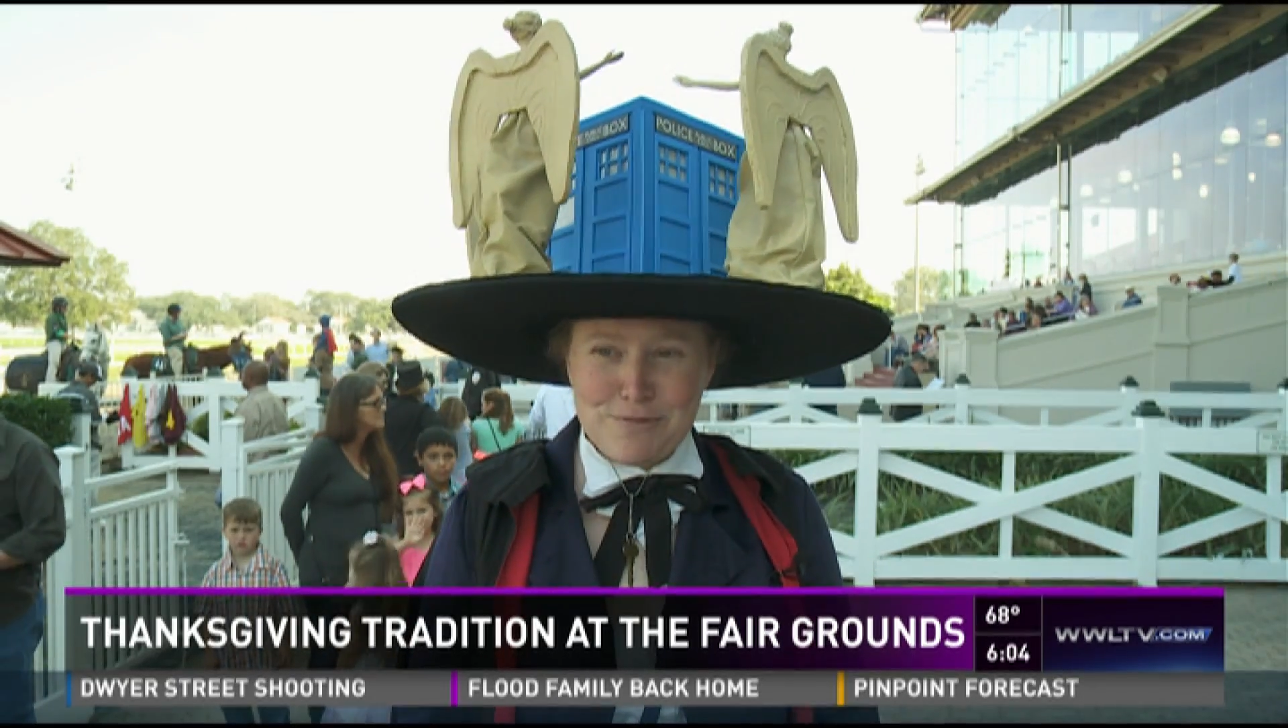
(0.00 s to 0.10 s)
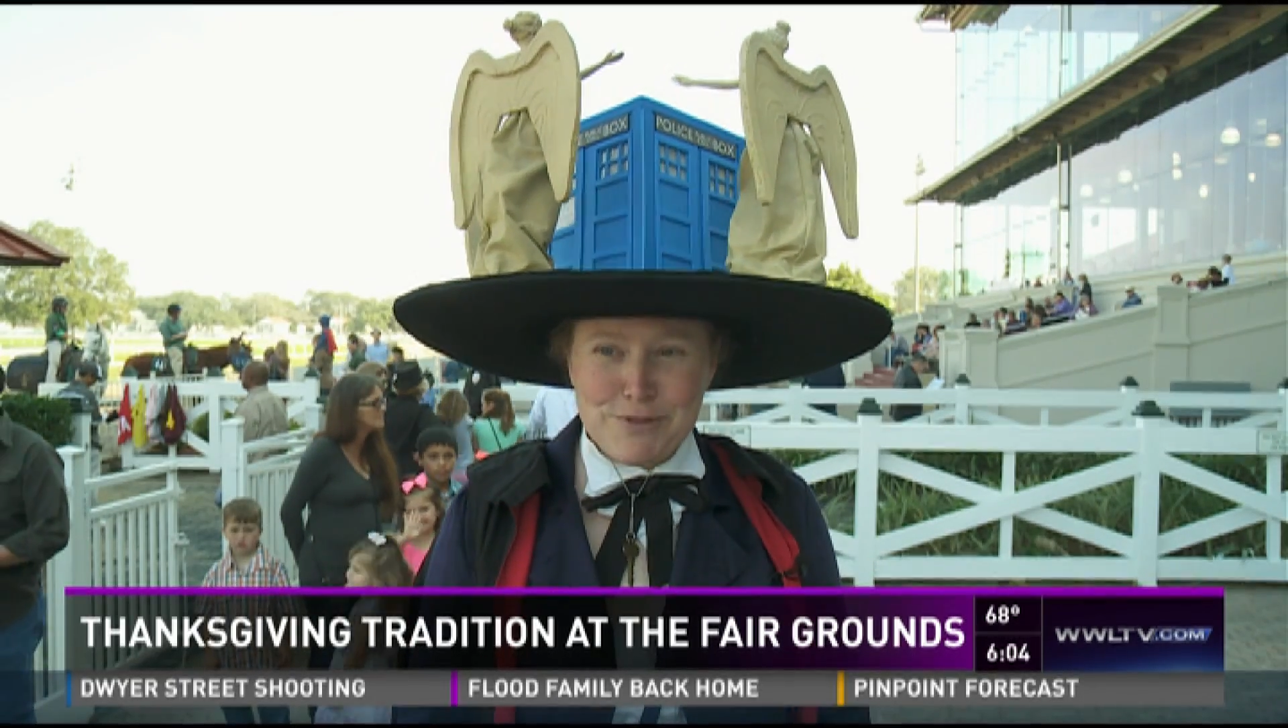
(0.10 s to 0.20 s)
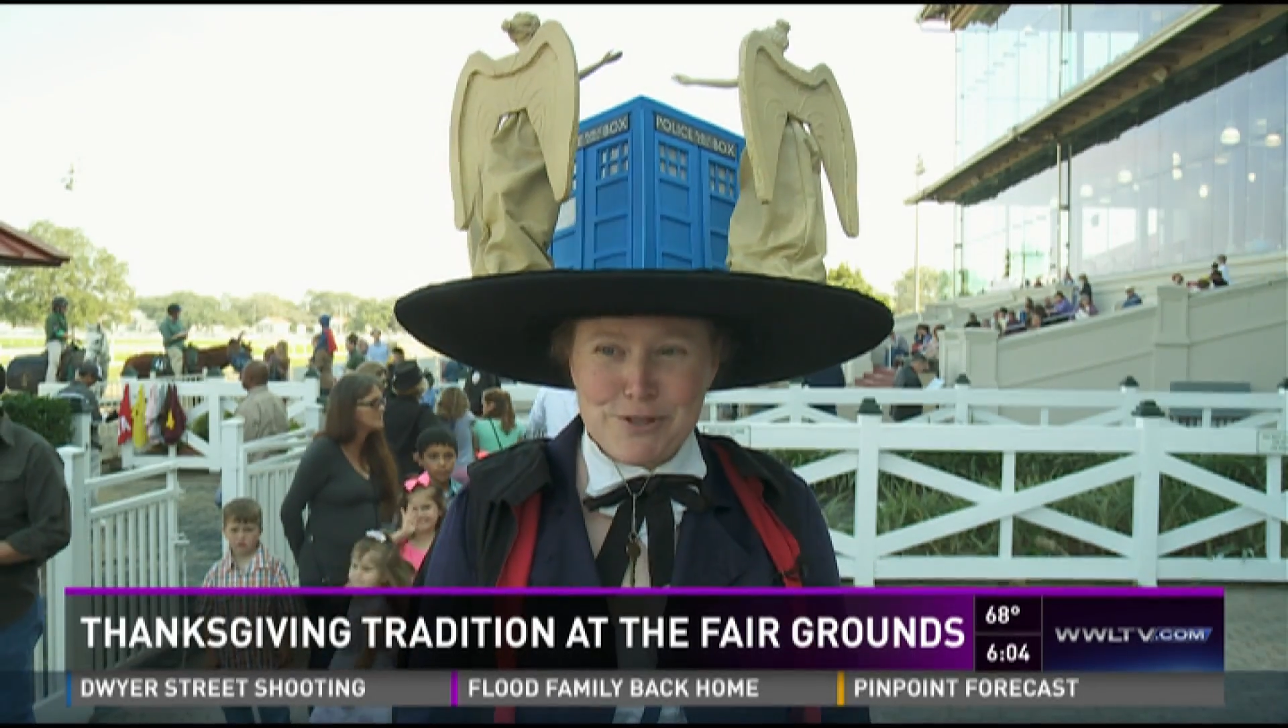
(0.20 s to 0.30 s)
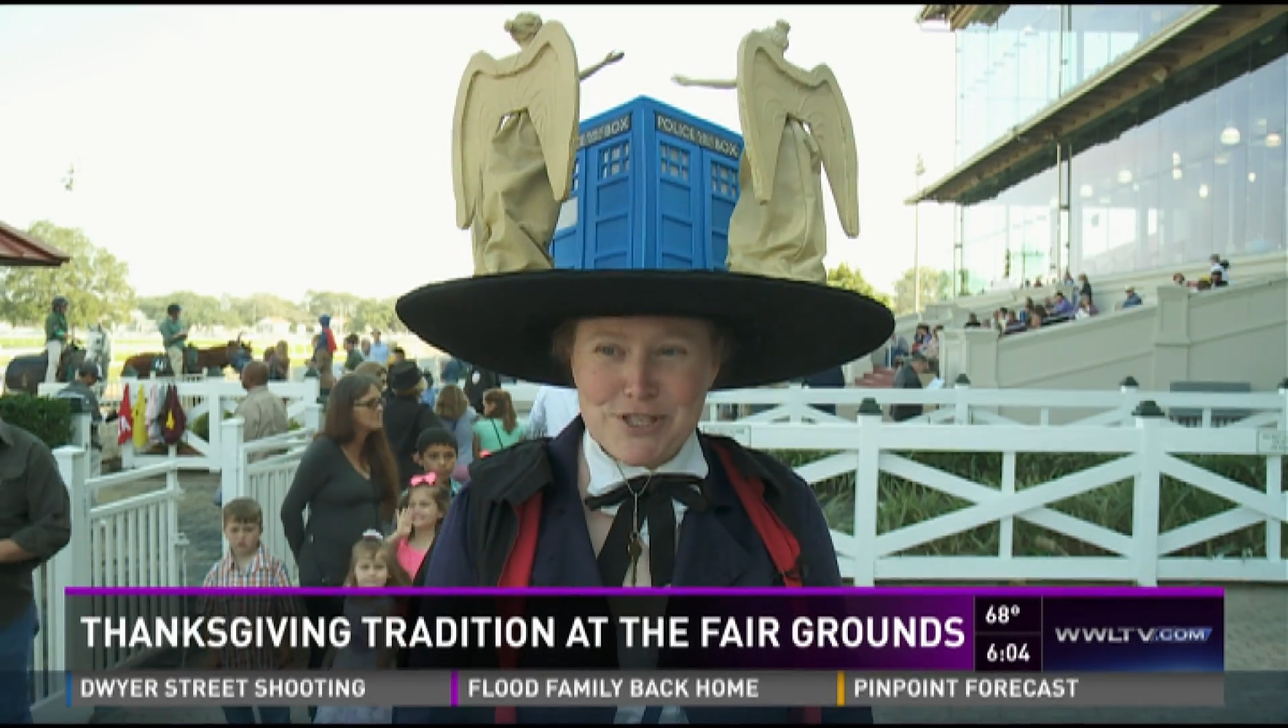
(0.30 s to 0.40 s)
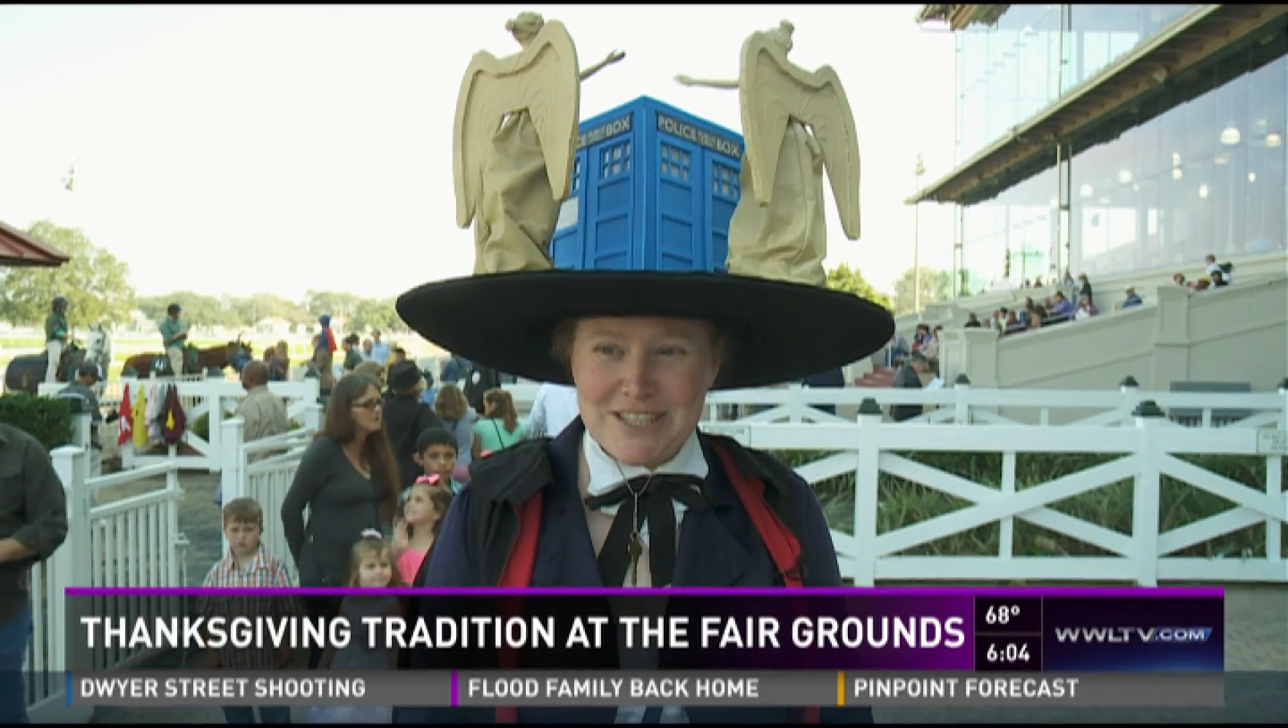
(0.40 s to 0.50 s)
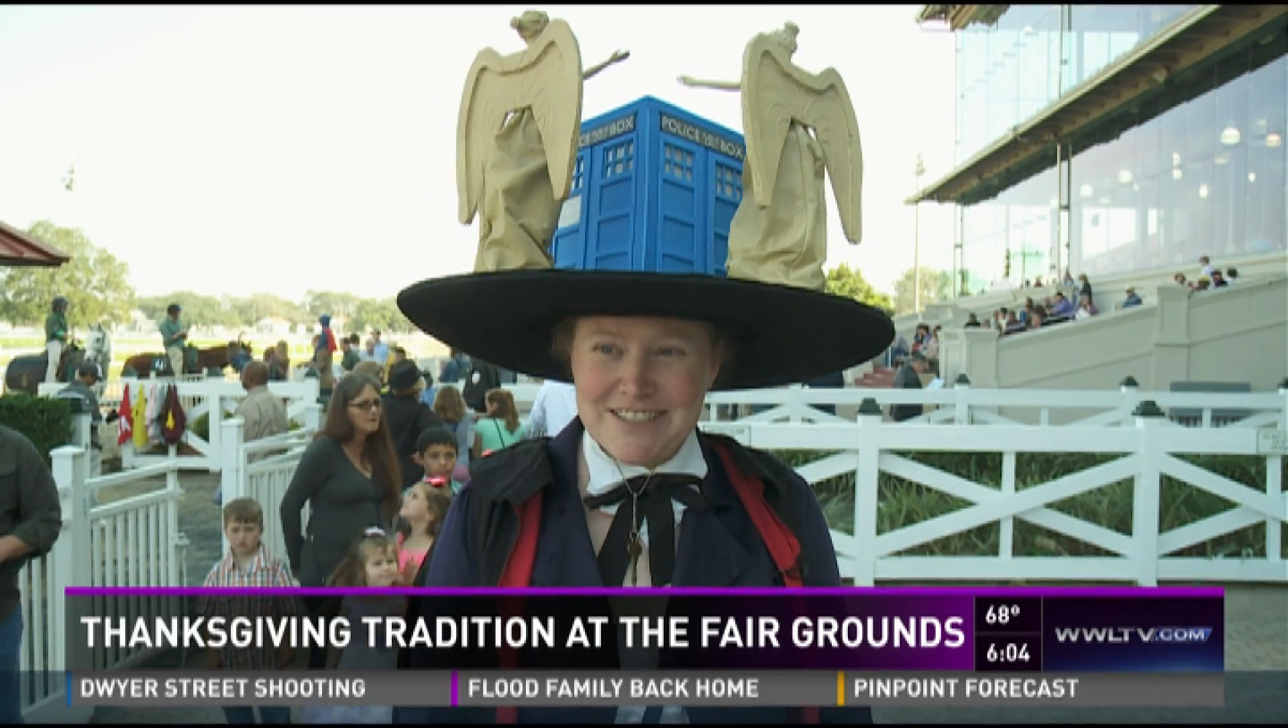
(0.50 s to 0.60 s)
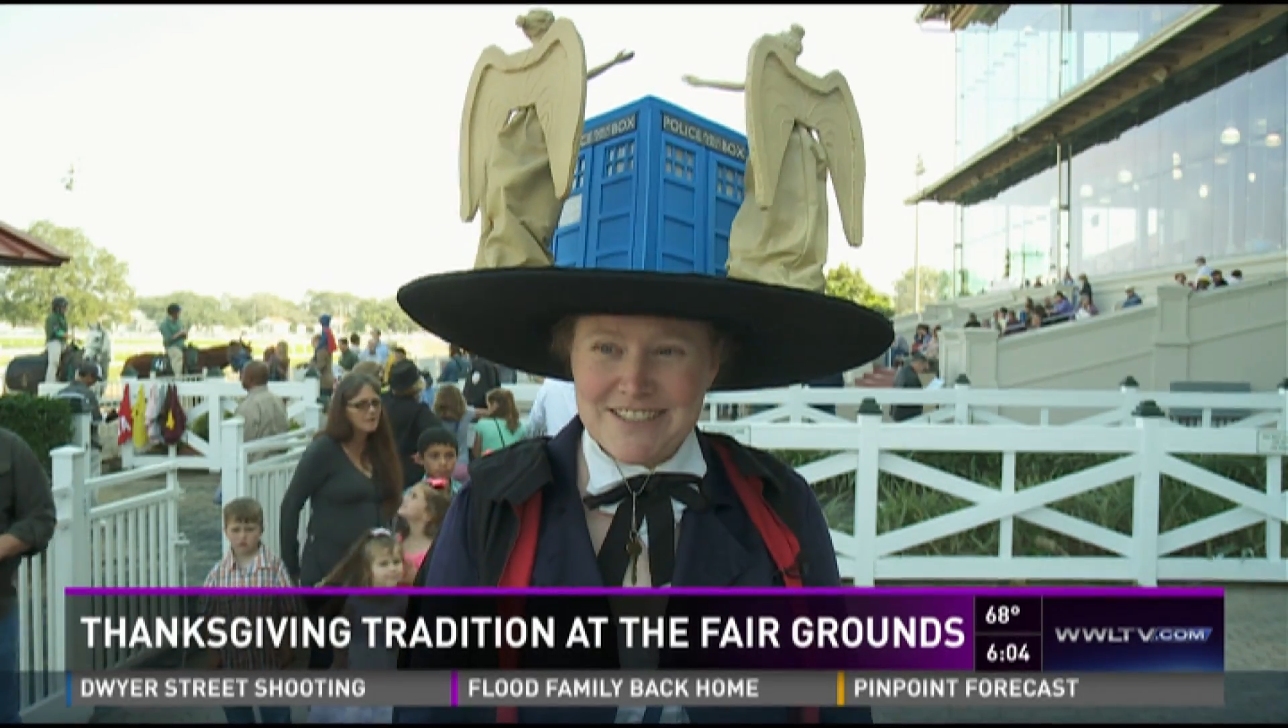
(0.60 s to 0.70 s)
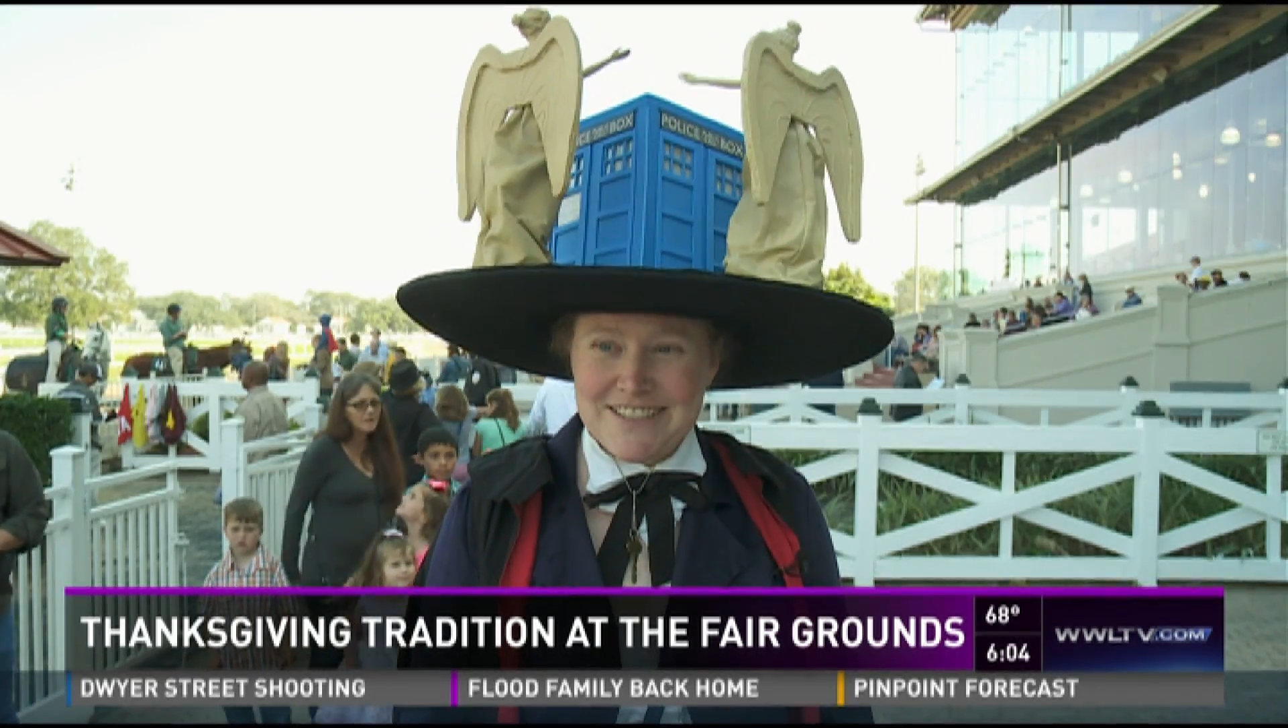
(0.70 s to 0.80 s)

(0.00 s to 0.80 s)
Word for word: and blue jeans.